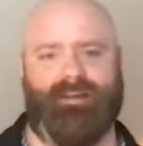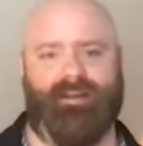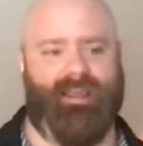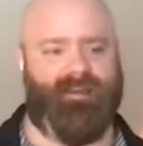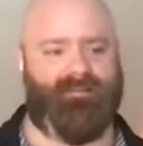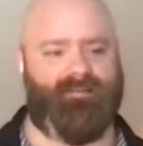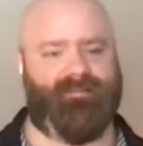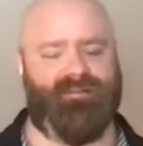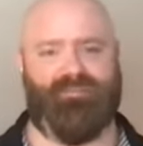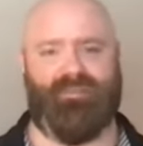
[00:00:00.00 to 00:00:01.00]
and
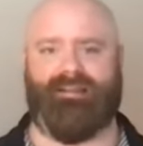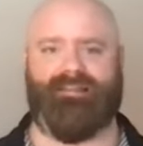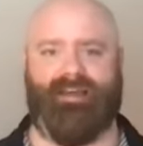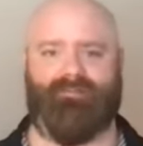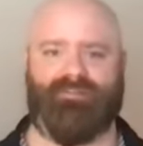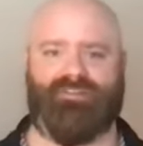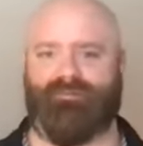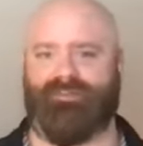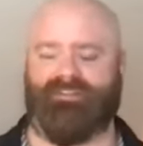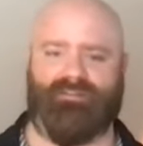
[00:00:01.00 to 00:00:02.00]
combined that with
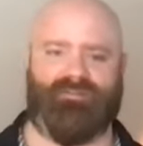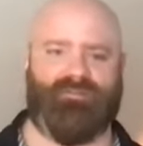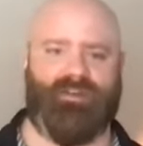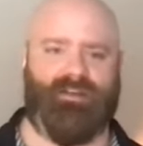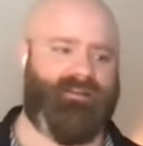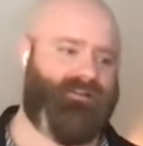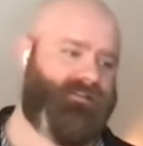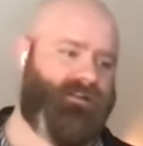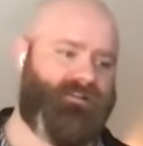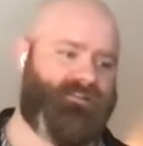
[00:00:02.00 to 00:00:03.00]
GPT-3
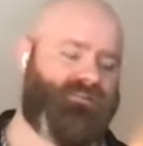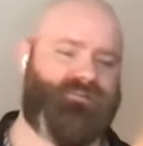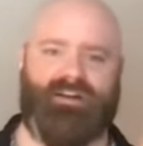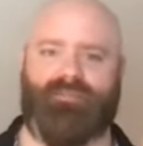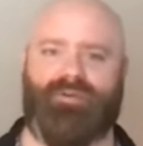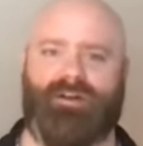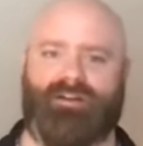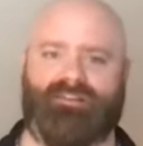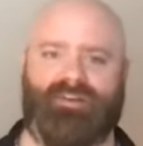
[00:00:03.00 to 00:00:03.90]
to create our product.